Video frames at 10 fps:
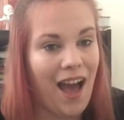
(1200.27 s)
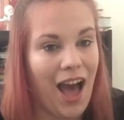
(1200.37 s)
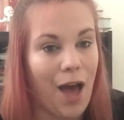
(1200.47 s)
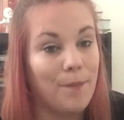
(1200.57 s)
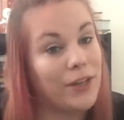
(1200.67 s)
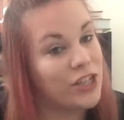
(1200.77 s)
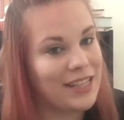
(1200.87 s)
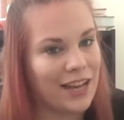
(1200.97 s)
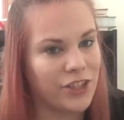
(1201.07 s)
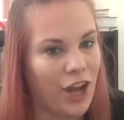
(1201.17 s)
But
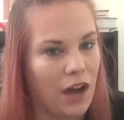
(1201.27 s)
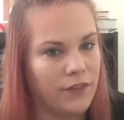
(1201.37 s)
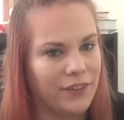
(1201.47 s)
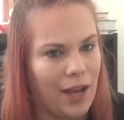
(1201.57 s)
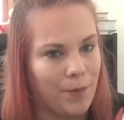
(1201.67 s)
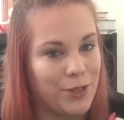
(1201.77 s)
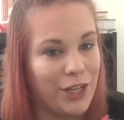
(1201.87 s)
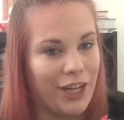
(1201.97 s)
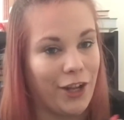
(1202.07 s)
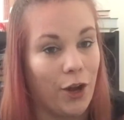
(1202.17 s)
she's actually offered the
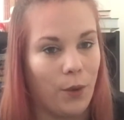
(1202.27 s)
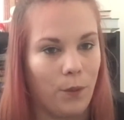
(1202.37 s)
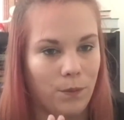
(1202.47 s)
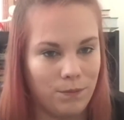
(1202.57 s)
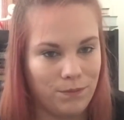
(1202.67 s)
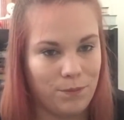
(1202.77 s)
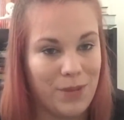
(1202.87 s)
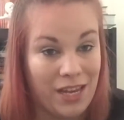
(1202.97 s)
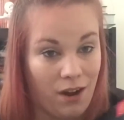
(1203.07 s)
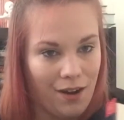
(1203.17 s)
opportunity to go
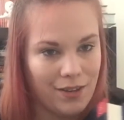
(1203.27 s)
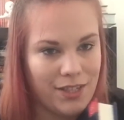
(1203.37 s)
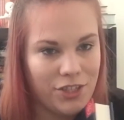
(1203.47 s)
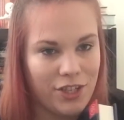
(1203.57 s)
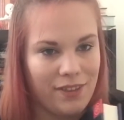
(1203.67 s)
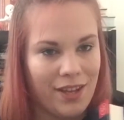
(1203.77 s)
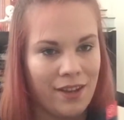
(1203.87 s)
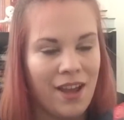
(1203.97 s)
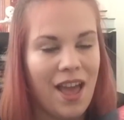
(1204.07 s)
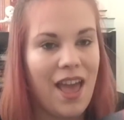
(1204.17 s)
be an art teacher
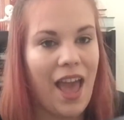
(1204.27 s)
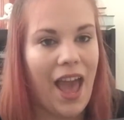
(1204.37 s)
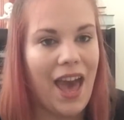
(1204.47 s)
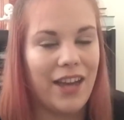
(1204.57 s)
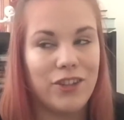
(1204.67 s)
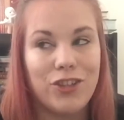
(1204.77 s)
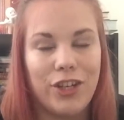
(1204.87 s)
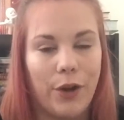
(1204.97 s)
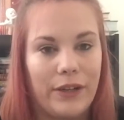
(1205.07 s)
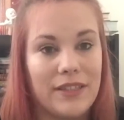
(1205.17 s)
there, and
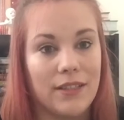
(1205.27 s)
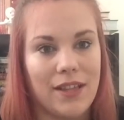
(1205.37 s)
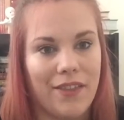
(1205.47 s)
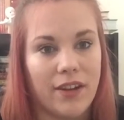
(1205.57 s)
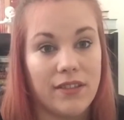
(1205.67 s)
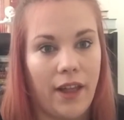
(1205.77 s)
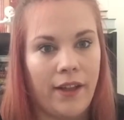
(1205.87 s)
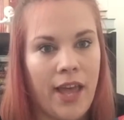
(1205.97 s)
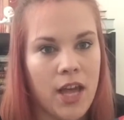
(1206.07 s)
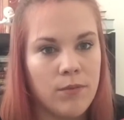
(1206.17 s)
she notices that there's
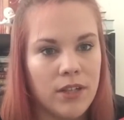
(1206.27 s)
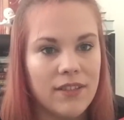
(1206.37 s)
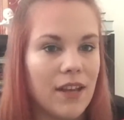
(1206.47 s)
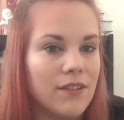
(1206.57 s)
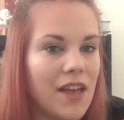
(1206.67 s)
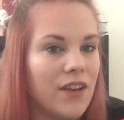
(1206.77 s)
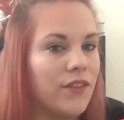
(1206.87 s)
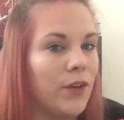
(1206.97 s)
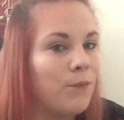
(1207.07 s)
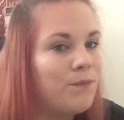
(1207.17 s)
like cameras outside of
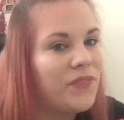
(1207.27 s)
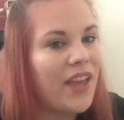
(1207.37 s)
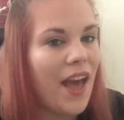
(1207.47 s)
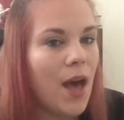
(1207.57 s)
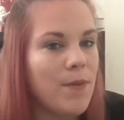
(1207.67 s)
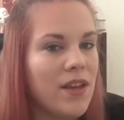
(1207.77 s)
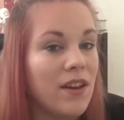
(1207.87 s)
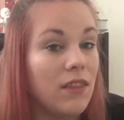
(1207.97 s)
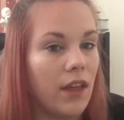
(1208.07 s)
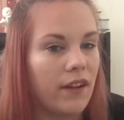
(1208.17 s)
her
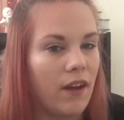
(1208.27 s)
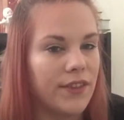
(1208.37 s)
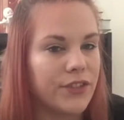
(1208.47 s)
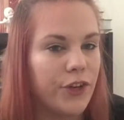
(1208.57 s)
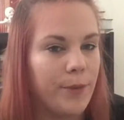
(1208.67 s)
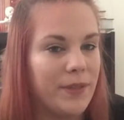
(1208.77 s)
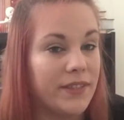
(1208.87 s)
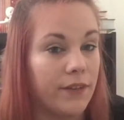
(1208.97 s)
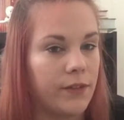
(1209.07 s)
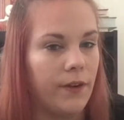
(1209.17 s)
cabin and like all this creepy
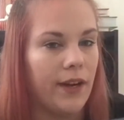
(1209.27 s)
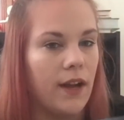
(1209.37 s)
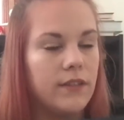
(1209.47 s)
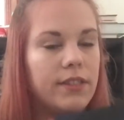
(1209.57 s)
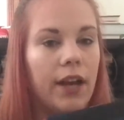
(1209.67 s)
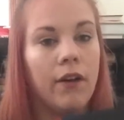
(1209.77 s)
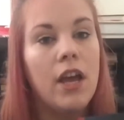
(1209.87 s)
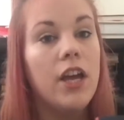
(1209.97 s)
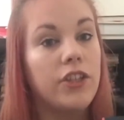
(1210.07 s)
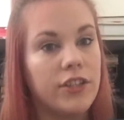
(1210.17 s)
stuff going on. So
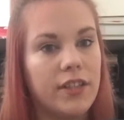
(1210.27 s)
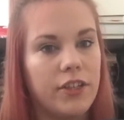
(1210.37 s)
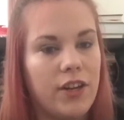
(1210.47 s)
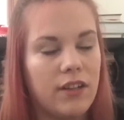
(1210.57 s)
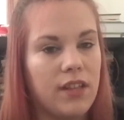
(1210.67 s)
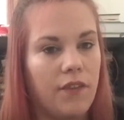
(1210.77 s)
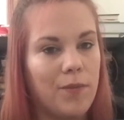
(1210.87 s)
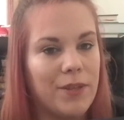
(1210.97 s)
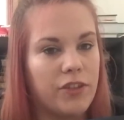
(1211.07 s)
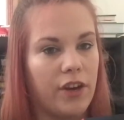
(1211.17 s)
she's gonna try to solve
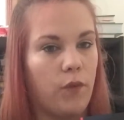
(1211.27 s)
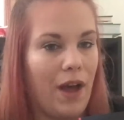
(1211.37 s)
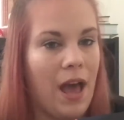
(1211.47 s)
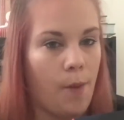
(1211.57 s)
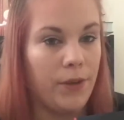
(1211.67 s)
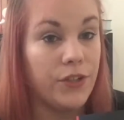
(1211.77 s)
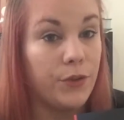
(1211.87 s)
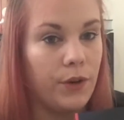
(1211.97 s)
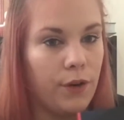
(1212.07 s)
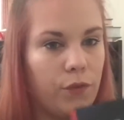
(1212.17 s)
the mystery of what happened
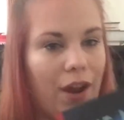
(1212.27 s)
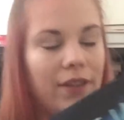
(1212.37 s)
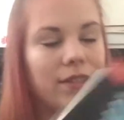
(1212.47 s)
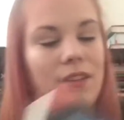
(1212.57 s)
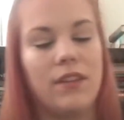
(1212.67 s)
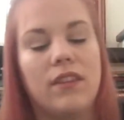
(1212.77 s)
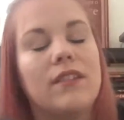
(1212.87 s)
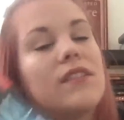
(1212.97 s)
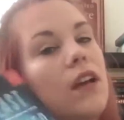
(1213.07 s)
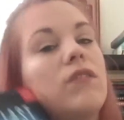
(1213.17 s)
to her friends.
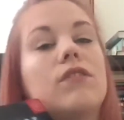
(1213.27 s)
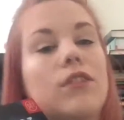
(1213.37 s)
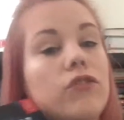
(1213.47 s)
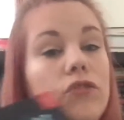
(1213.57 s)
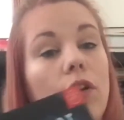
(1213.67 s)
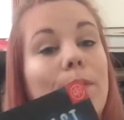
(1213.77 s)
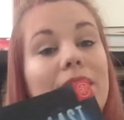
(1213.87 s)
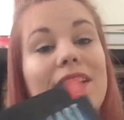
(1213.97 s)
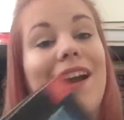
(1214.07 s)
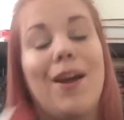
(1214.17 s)
This sounds so
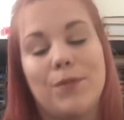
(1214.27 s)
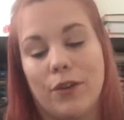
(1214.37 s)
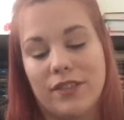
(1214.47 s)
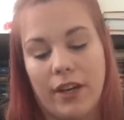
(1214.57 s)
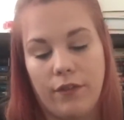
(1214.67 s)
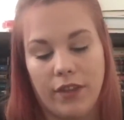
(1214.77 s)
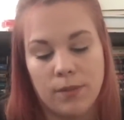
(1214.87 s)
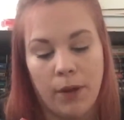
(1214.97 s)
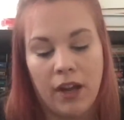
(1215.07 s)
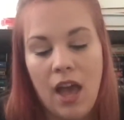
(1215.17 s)
amazing. I'm so excited for
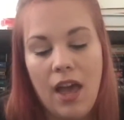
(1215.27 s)
this book.